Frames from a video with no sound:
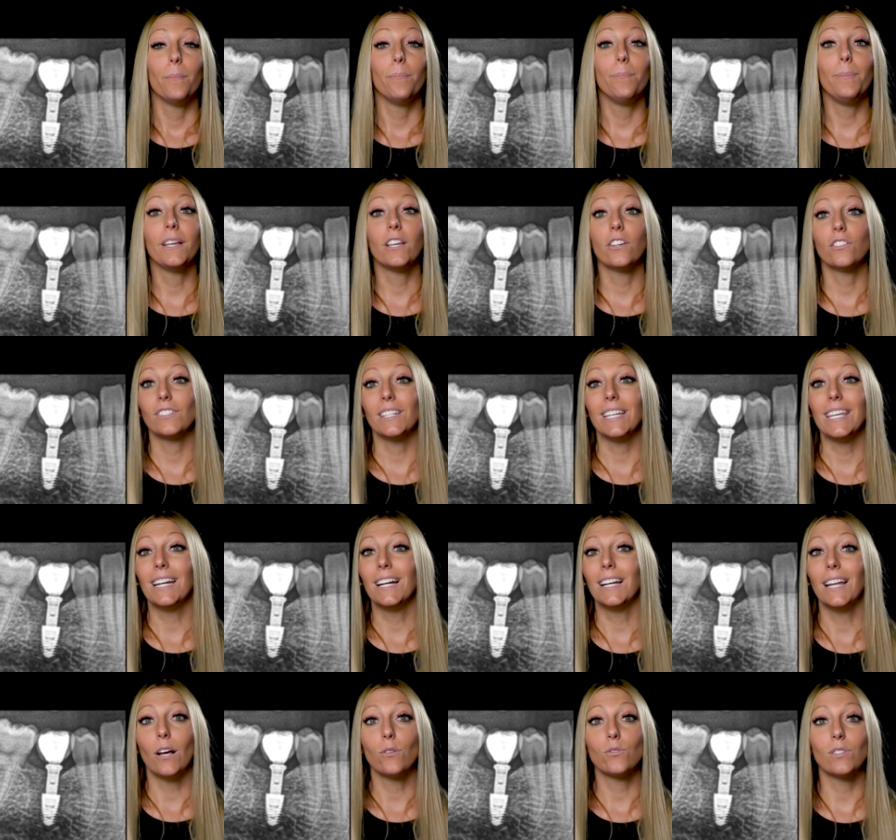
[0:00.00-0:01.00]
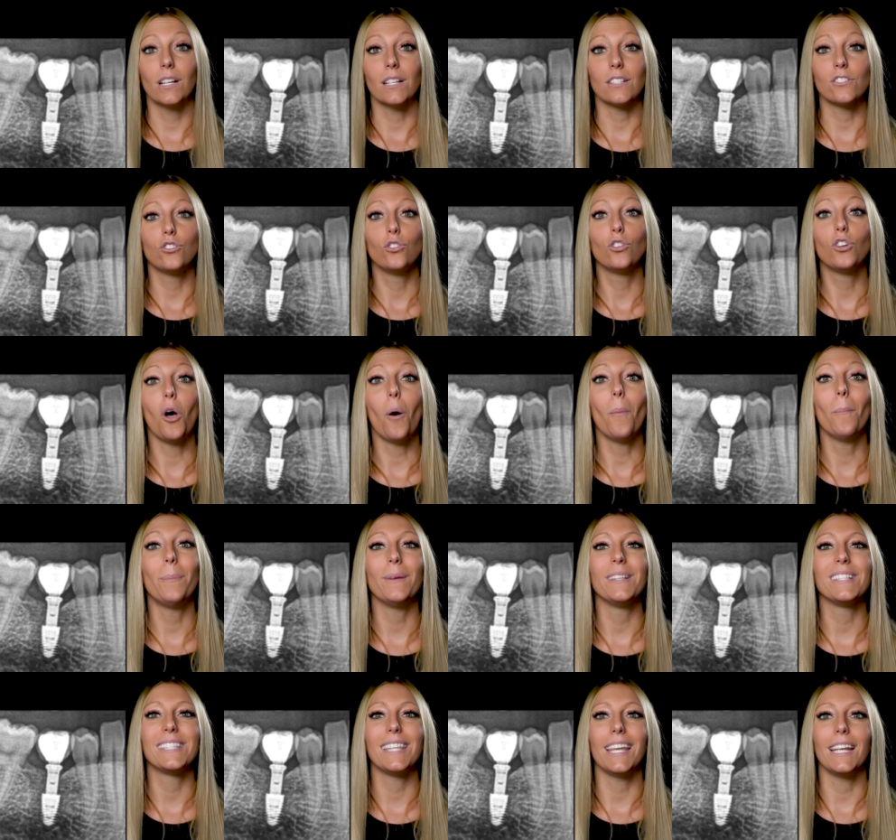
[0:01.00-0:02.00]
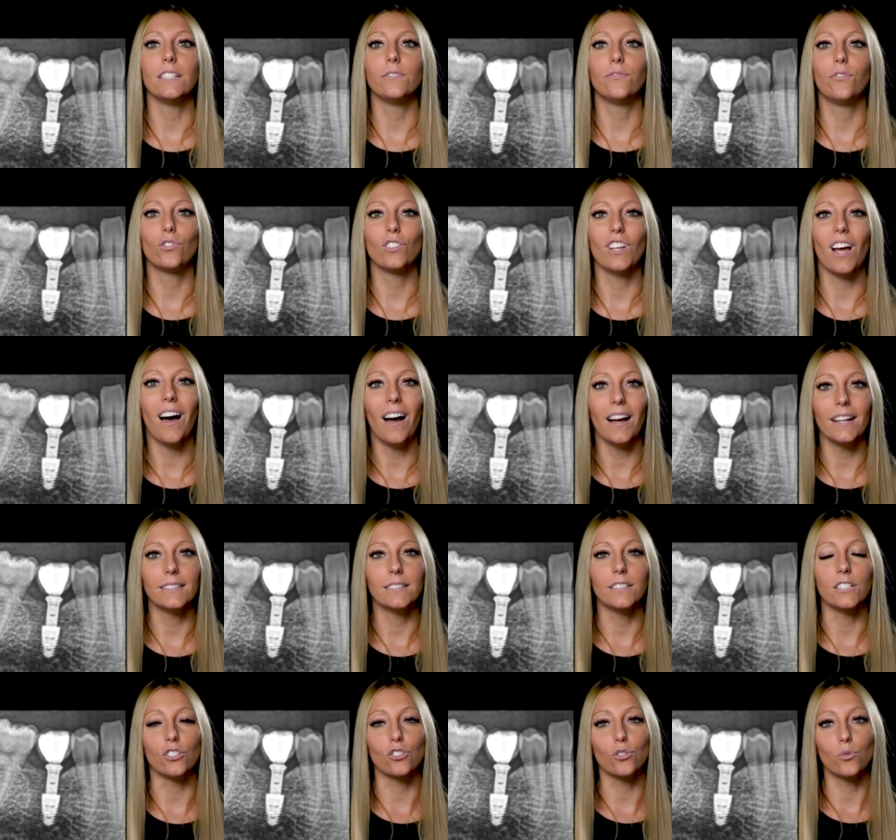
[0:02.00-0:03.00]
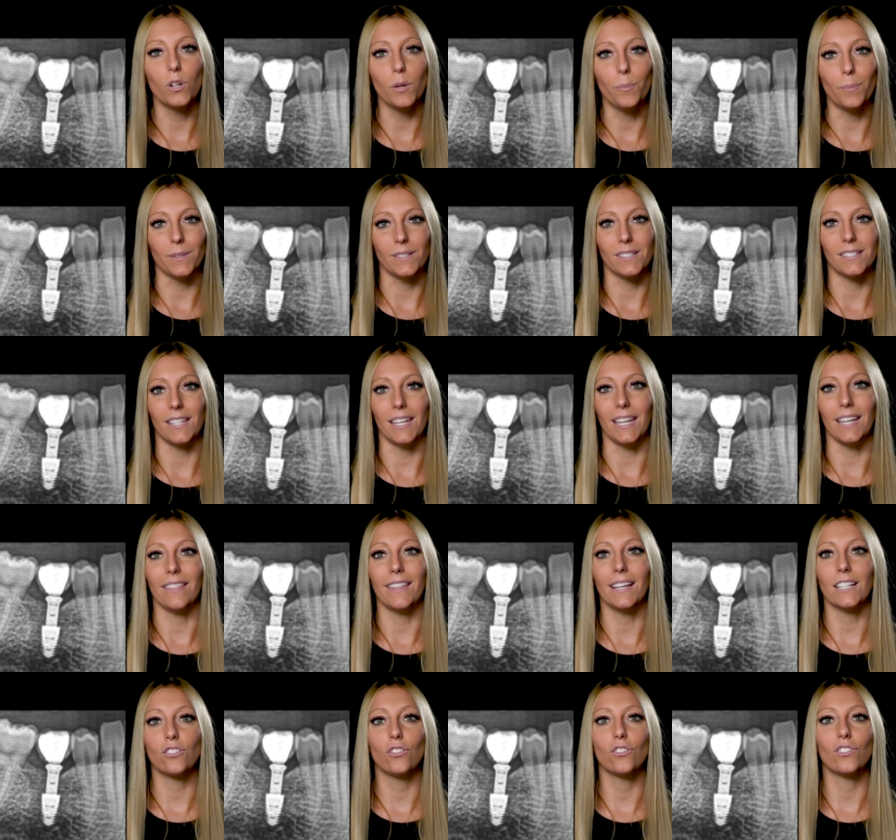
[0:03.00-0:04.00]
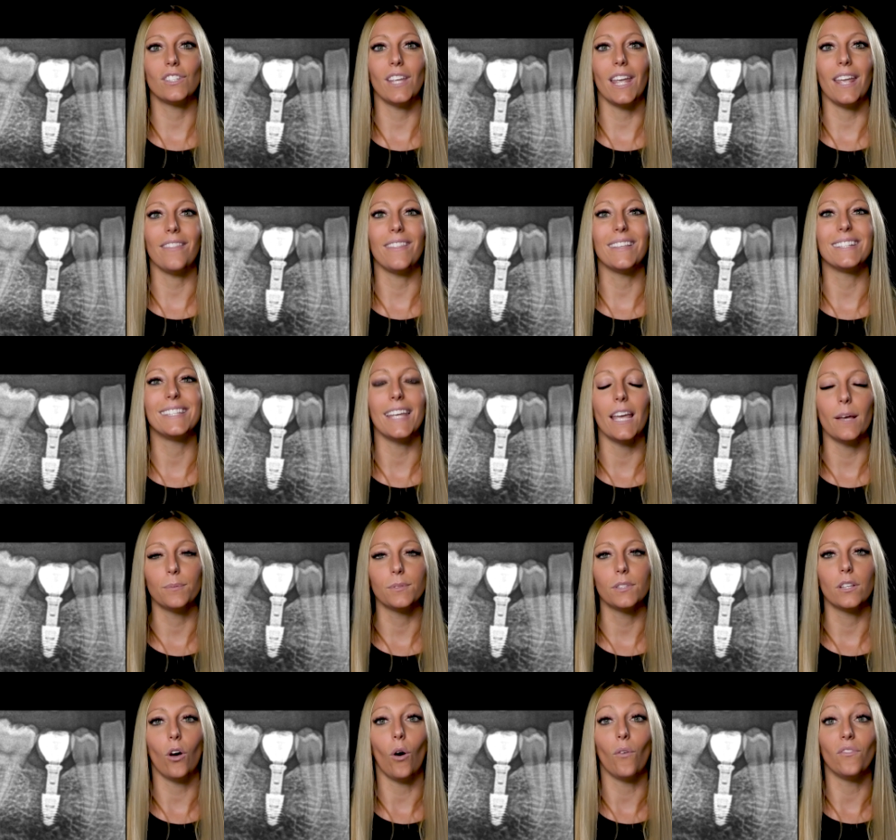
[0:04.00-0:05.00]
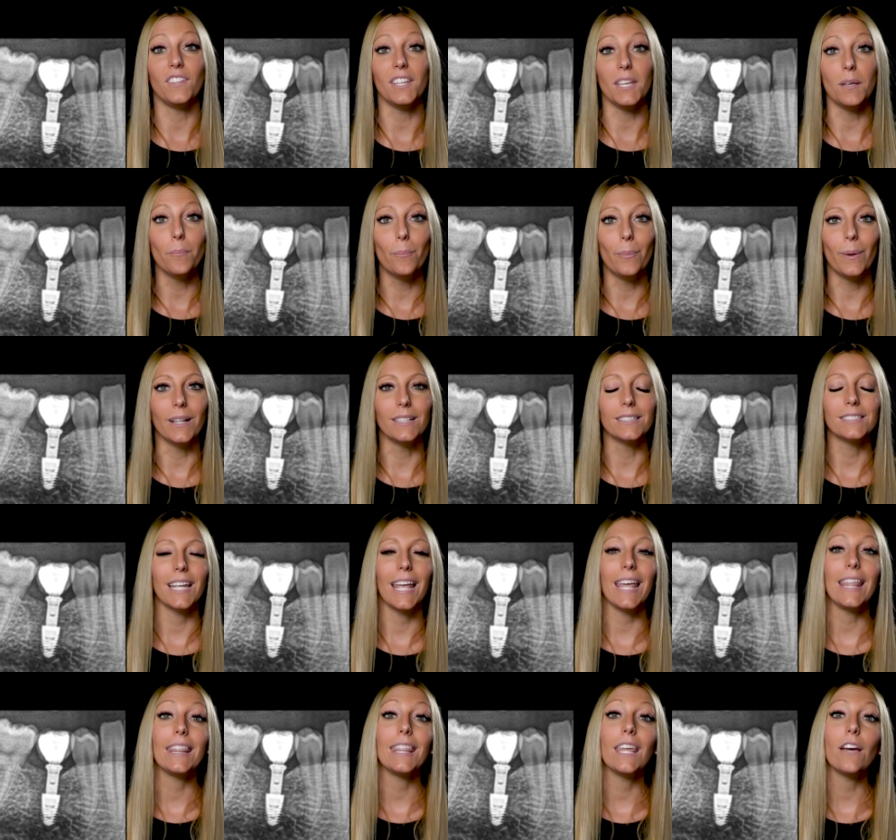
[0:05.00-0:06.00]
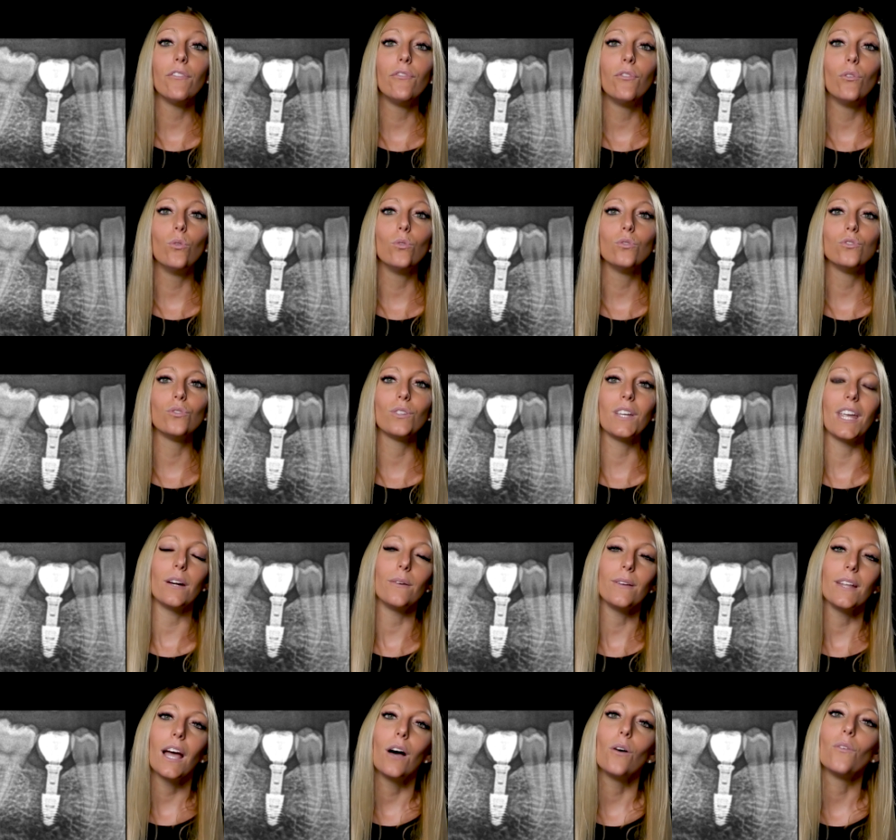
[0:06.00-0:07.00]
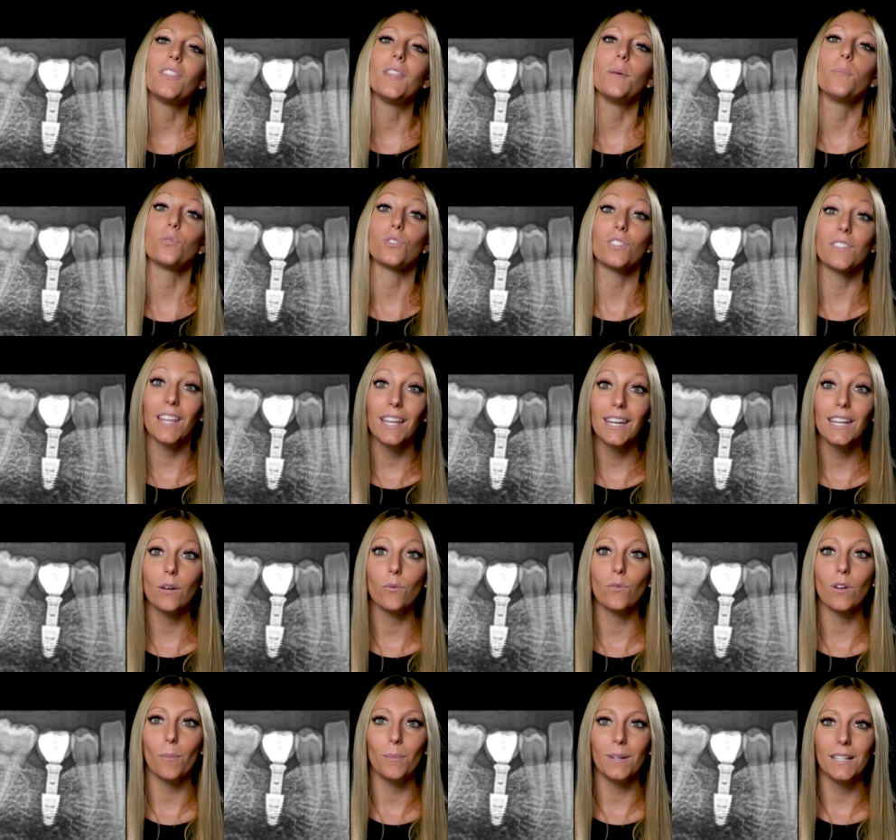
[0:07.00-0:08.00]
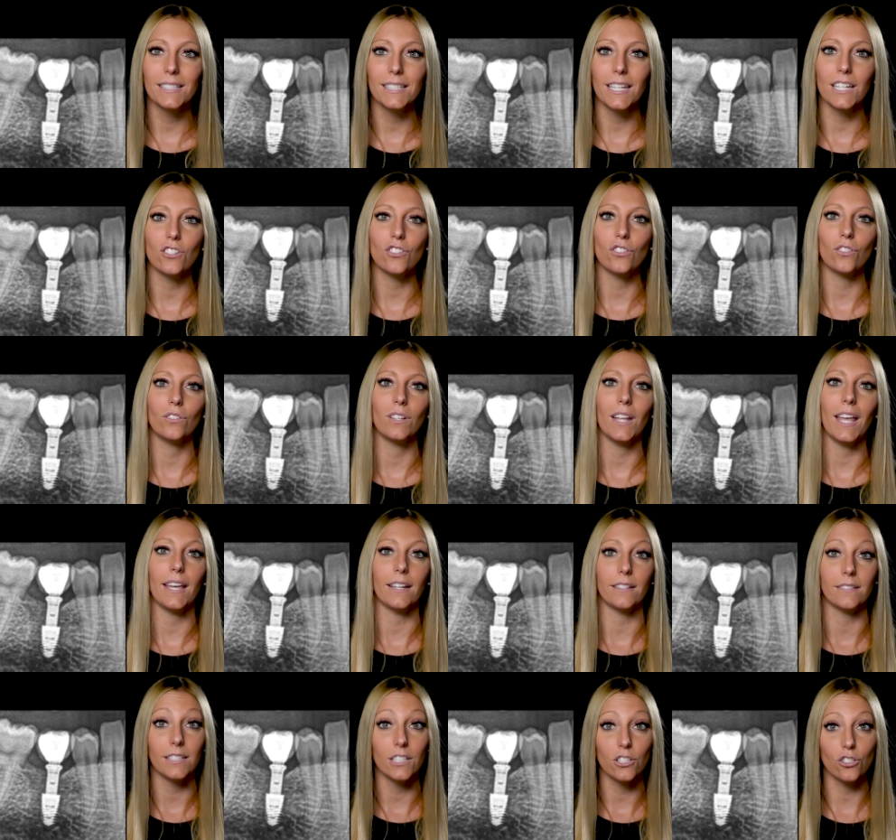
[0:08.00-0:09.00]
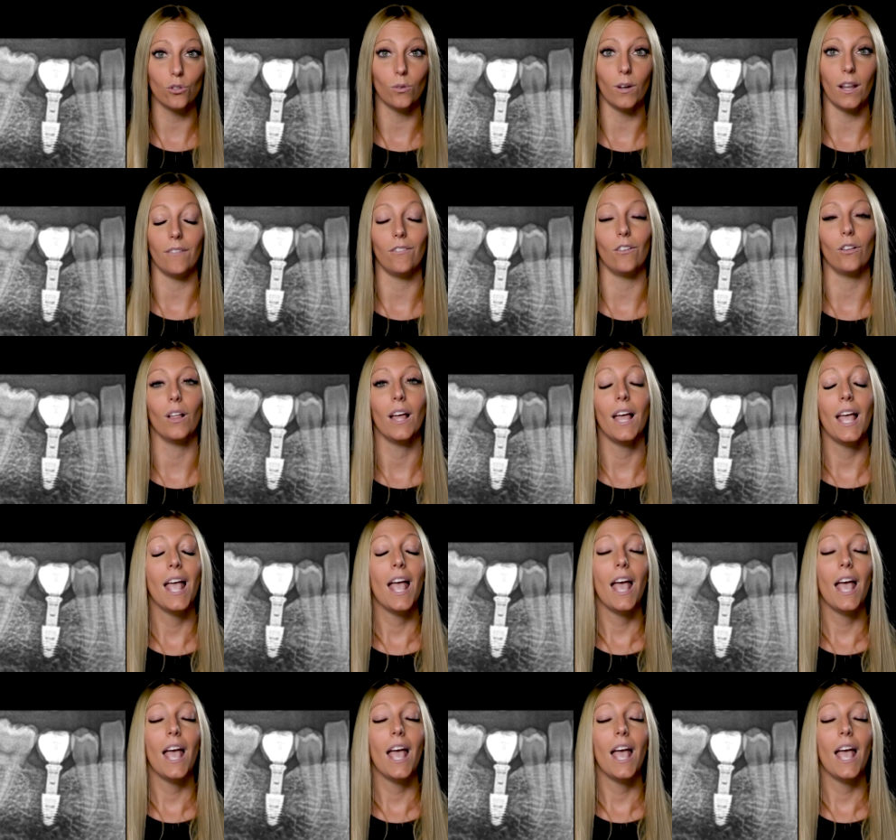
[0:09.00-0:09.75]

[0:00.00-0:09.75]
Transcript: Because it allows us to compensate for the height discrepancy, that's to say the depth of the implant, and therefore to carry out the prosthetic rehabilitation at tissue level.